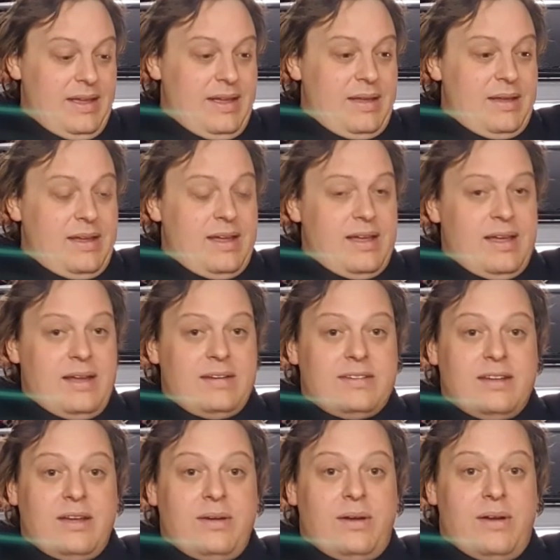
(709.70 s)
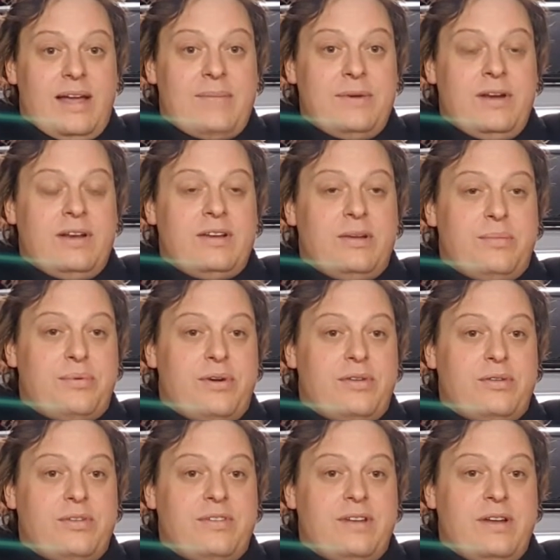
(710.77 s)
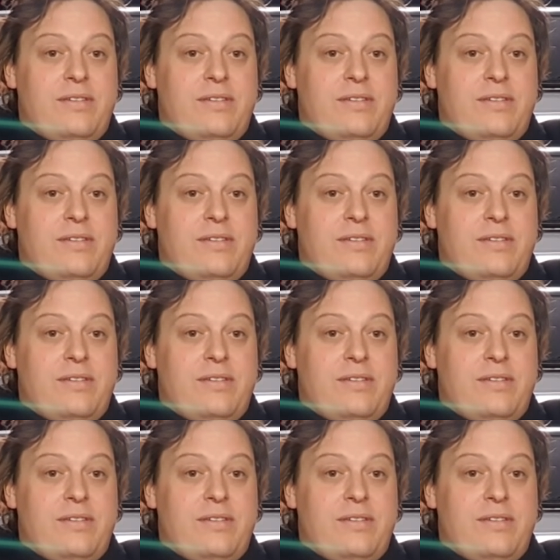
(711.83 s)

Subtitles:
So I am going to do a product review.